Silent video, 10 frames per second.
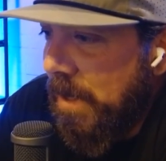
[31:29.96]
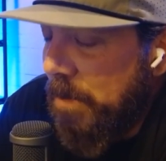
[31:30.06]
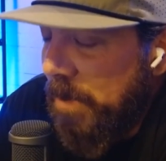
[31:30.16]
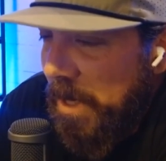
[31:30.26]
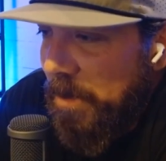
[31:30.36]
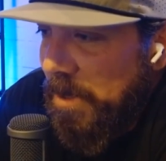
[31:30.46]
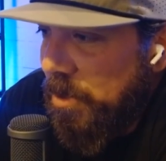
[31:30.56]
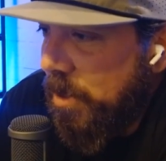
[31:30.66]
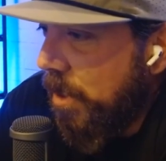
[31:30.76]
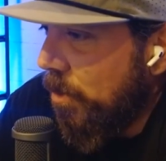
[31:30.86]
anyway, so
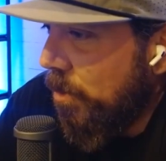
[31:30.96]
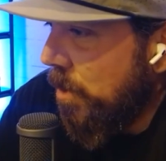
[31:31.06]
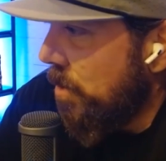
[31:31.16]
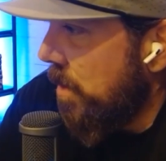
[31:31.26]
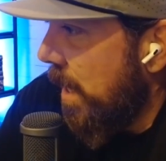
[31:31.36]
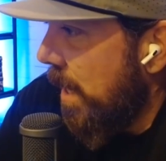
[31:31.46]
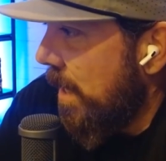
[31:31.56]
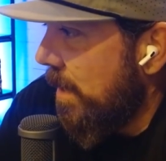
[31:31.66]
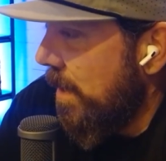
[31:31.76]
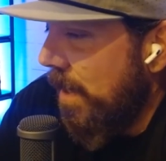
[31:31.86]
you get a hold of your
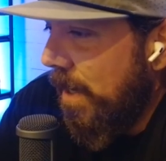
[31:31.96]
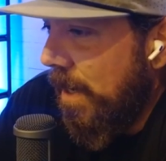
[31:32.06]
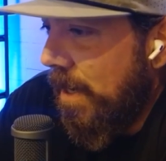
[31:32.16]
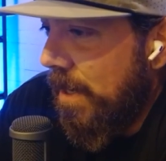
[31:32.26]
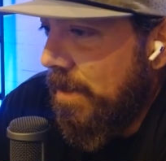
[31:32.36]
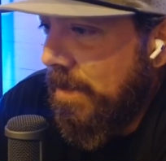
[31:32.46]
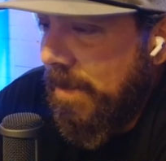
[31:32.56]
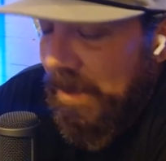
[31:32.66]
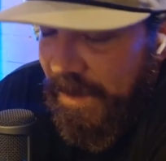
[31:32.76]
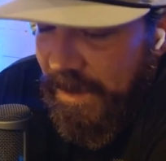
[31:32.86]
dad,
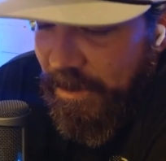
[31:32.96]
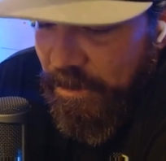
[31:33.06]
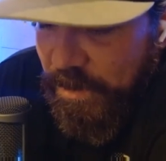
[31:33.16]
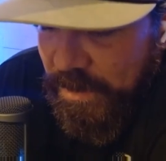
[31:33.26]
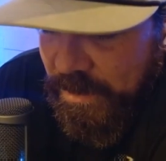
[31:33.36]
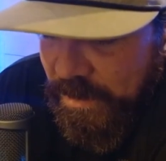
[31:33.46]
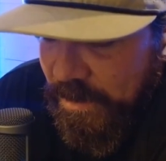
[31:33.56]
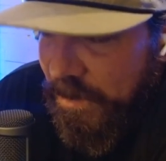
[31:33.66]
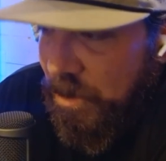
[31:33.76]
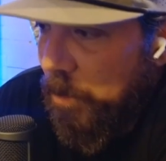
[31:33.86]
and he was
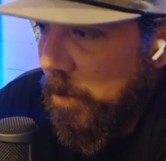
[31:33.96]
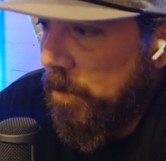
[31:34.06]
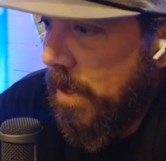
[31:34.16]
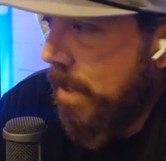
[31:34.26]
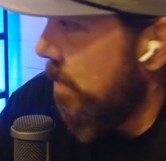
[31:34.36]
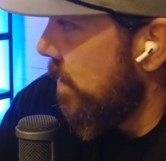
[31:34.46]
super proud.